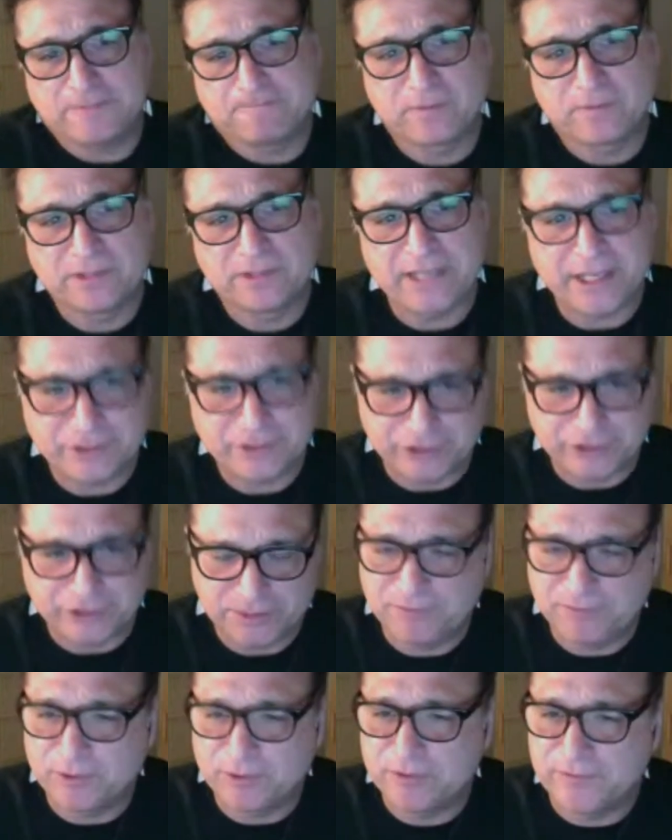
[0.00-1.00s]
10 years
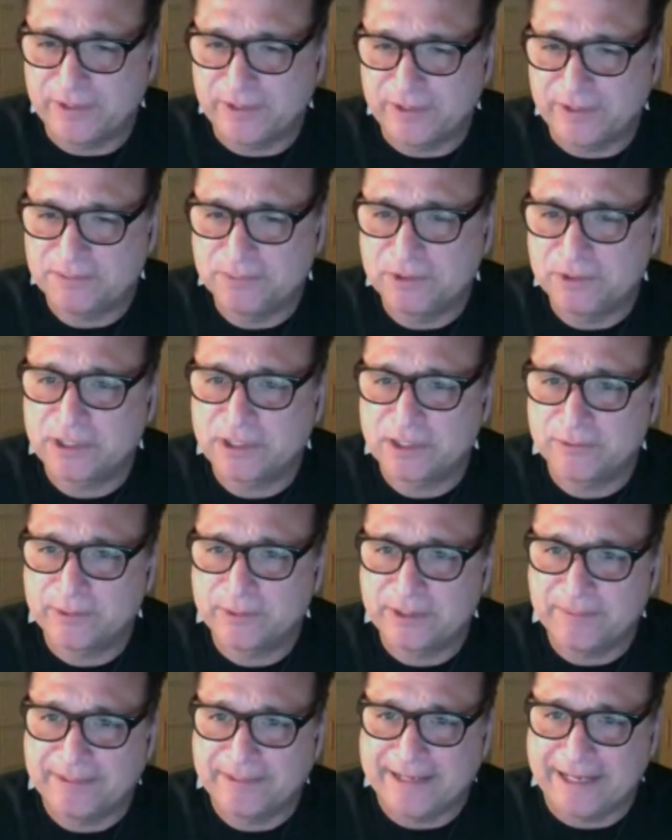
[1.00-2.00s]
before Facebook really
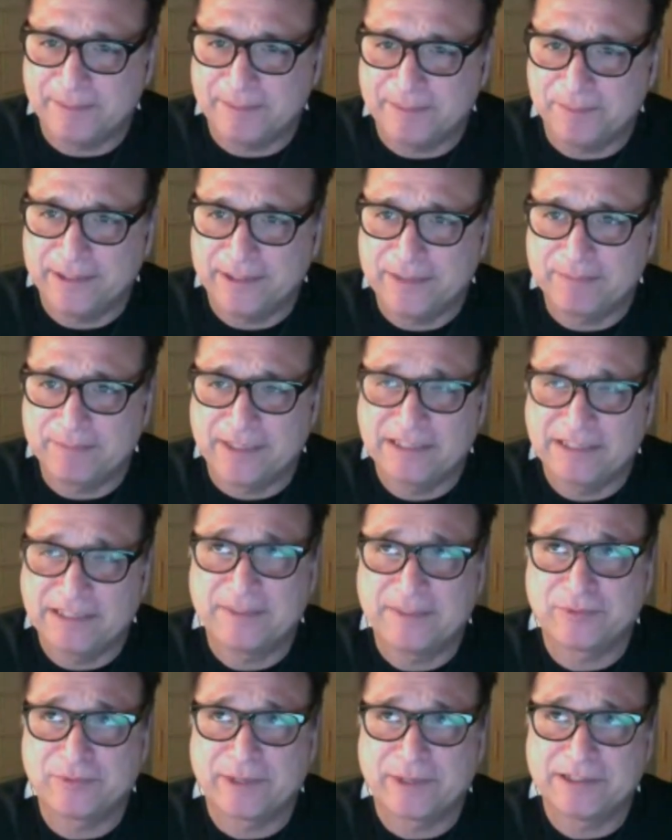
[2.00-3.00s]
became big, MySpace
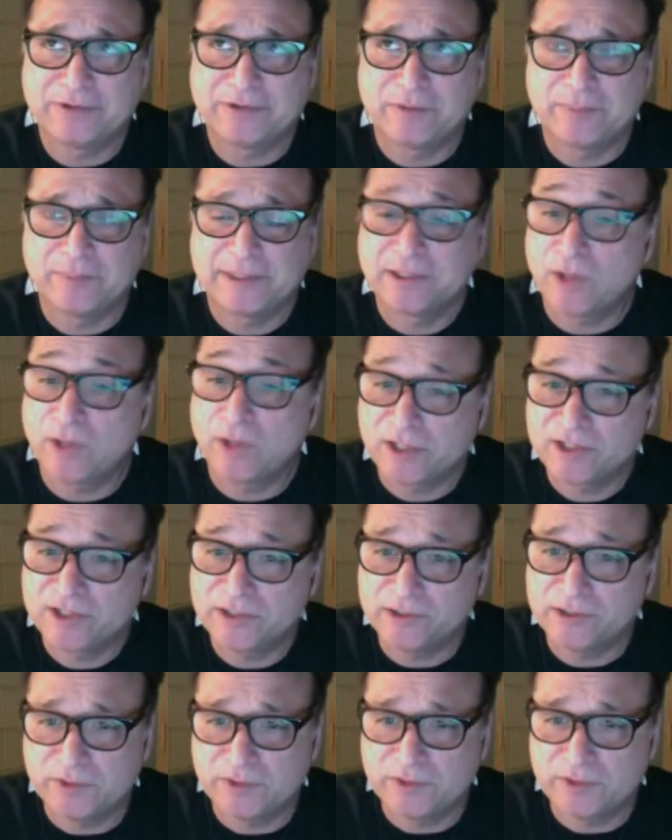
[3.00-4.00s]
ran into a big
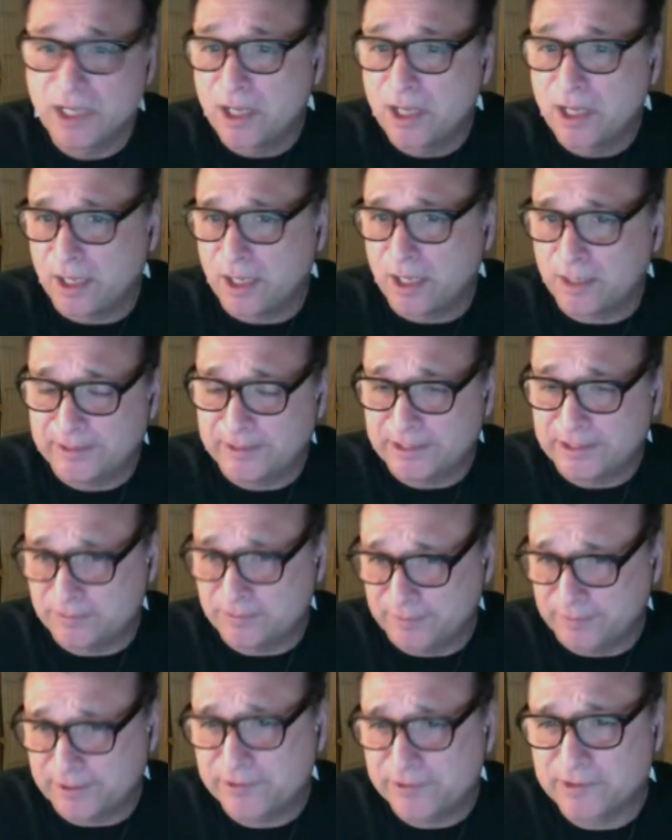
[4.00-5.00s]
lawsuit because the
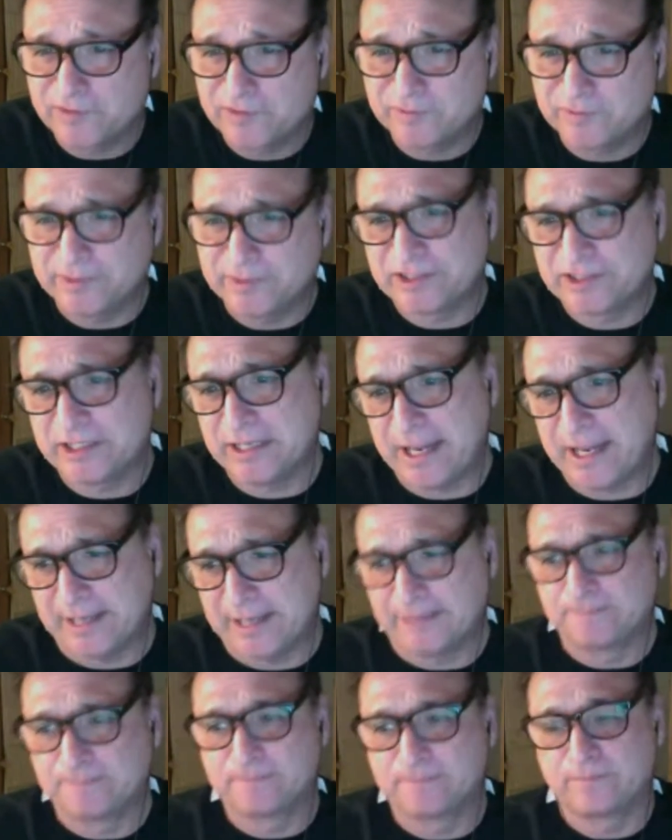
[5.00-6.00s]
federal government said, hey,
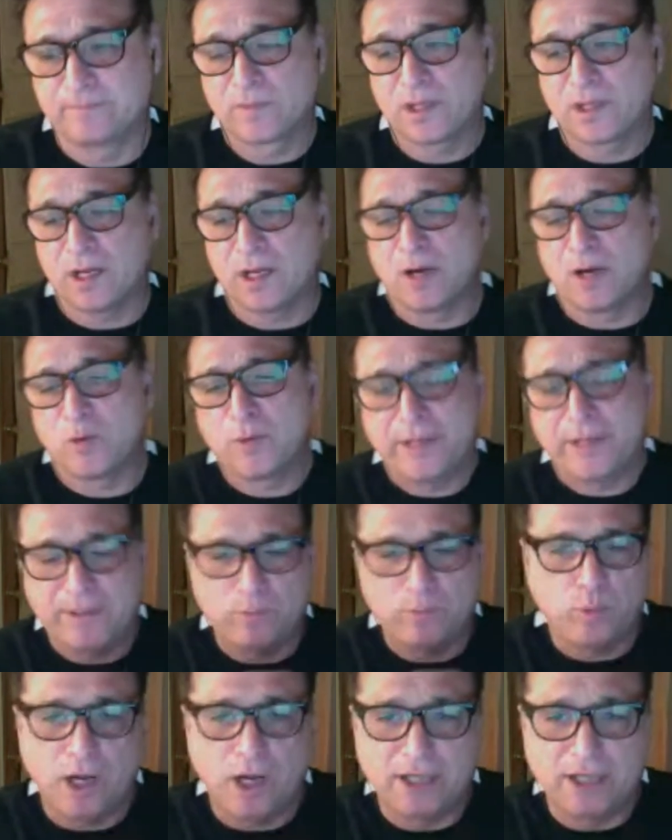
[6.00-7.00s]
we
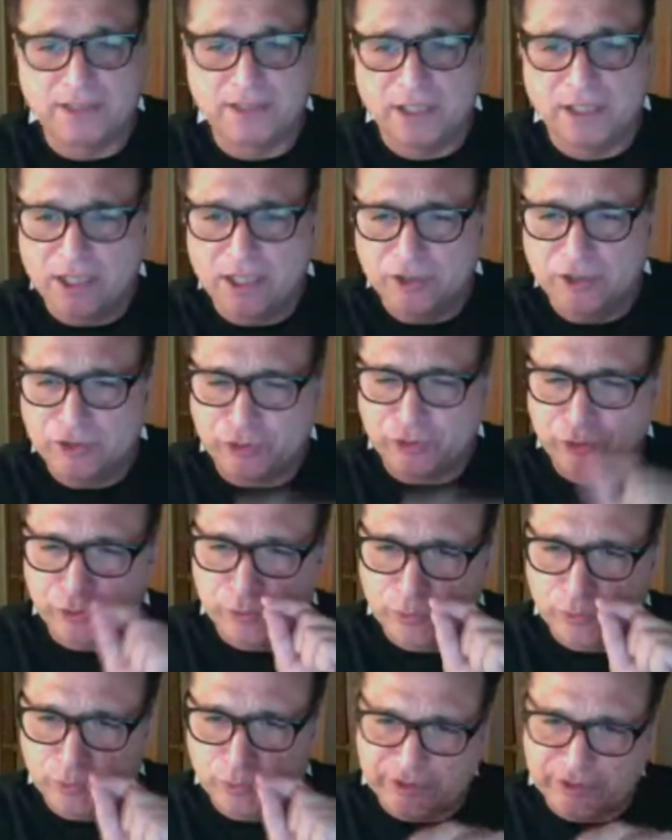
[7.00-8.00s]
want you
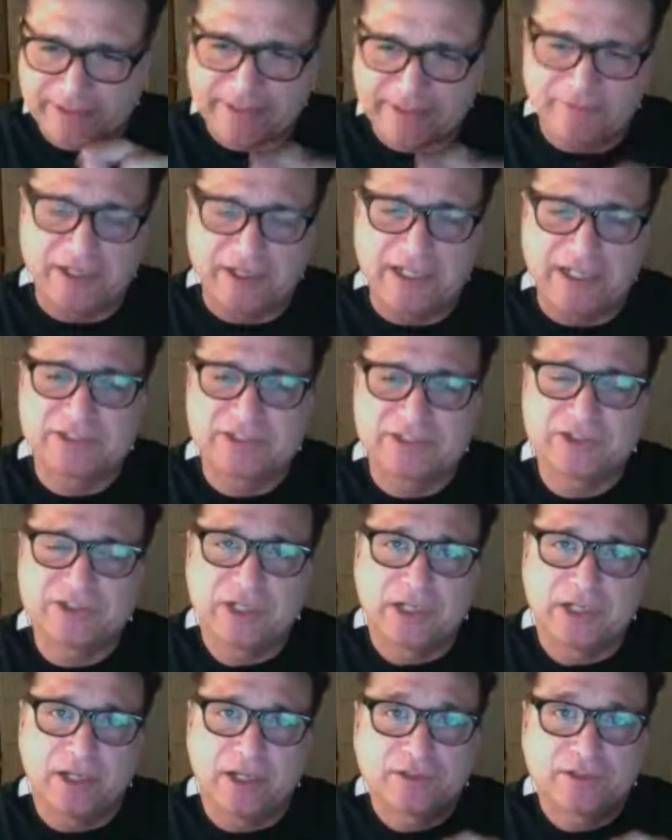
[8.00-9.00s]
to give us
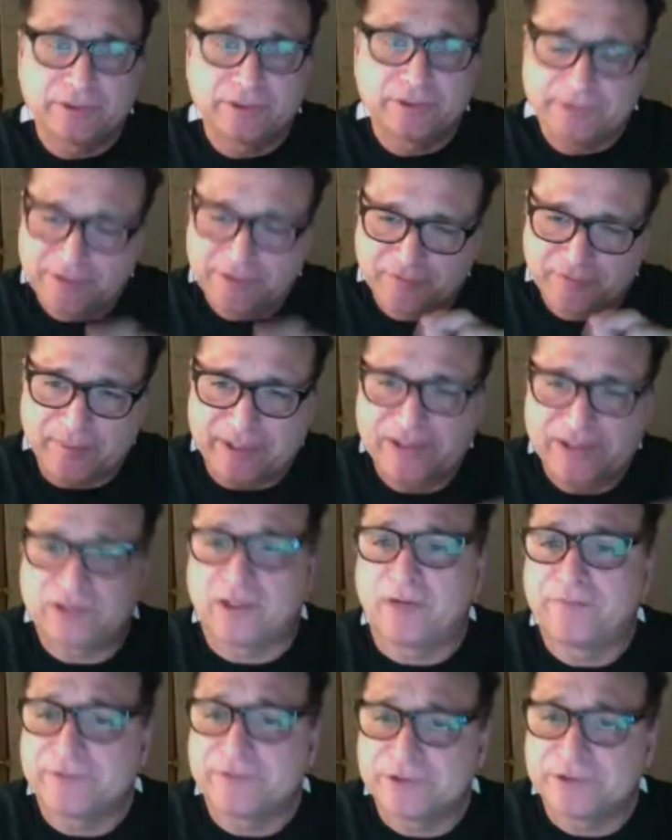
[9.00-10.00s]
certain information
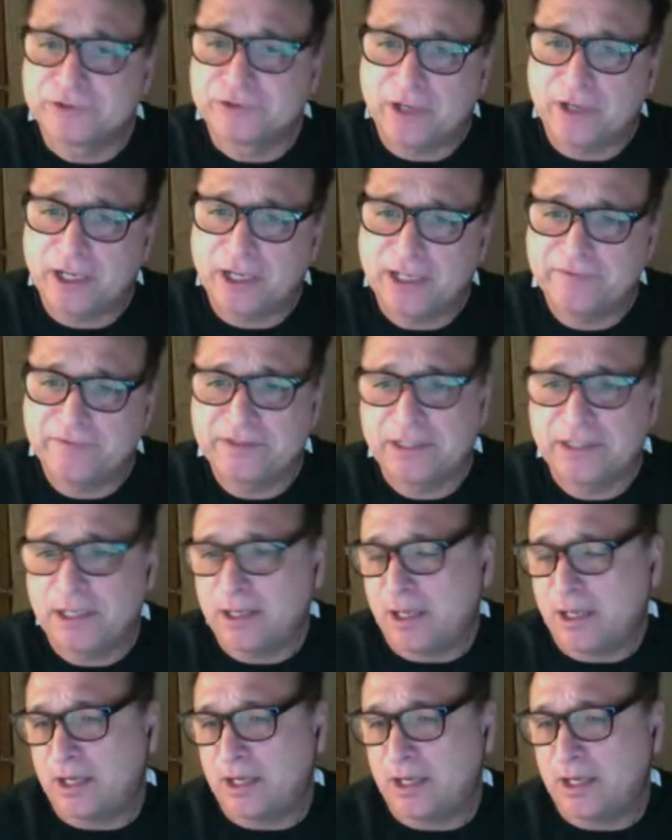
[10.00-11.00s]
off your drives
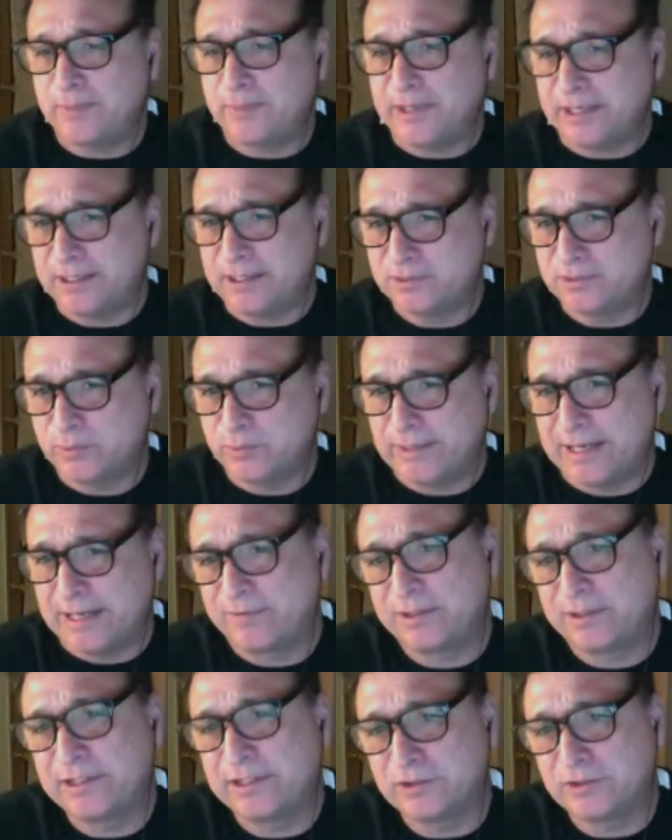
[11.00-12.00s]
because we have a
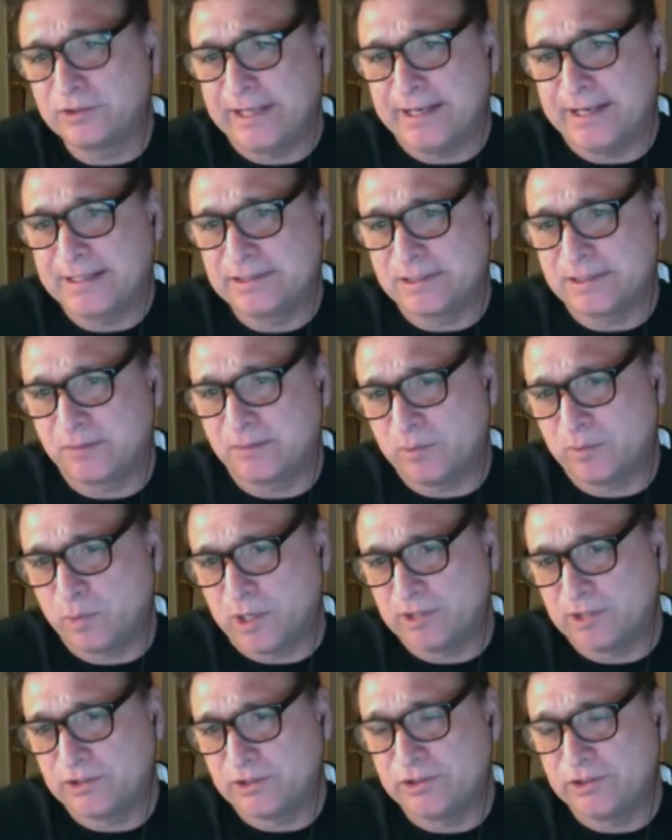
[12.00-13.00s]
legal case that we want
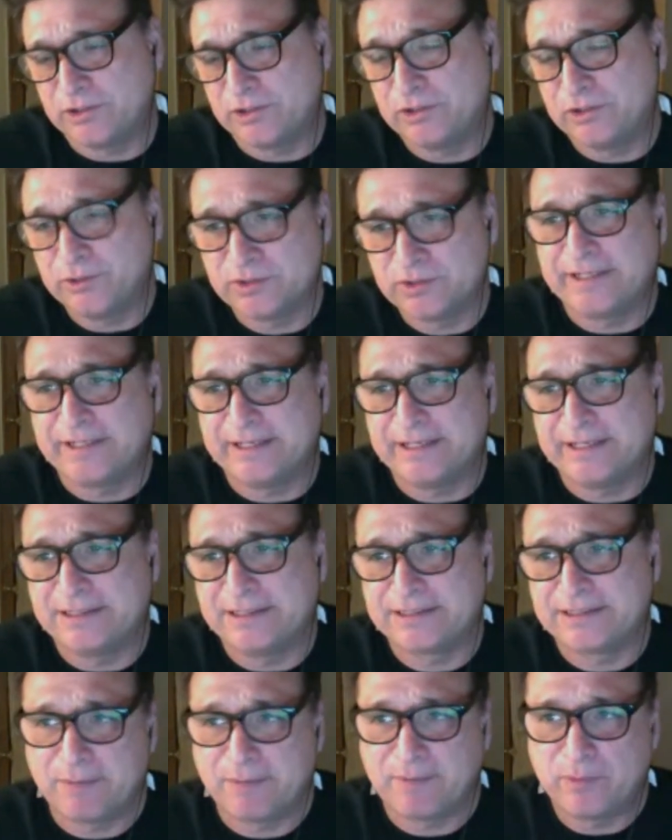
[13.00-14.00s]
to use it against,
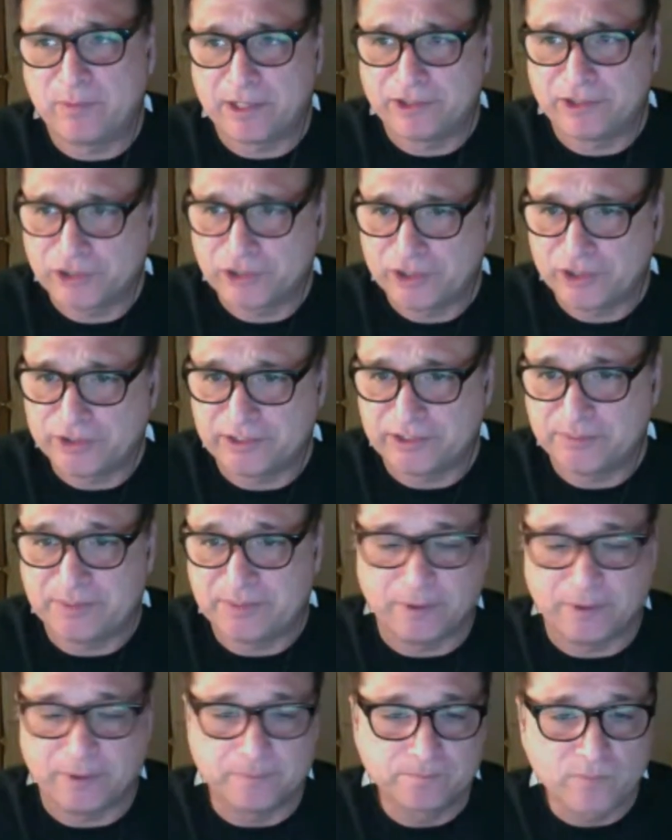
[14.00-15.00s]
and we want to charge these
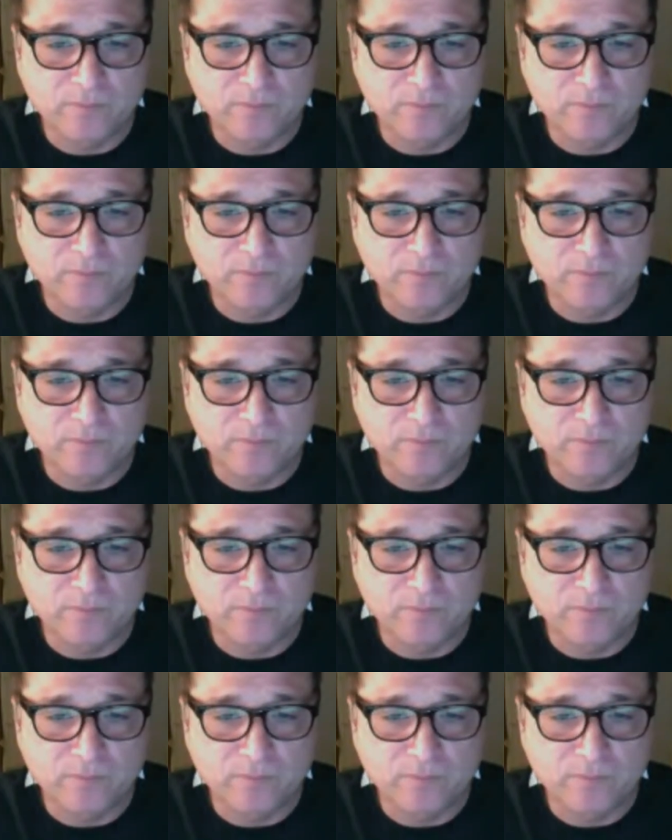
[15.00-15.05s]
people.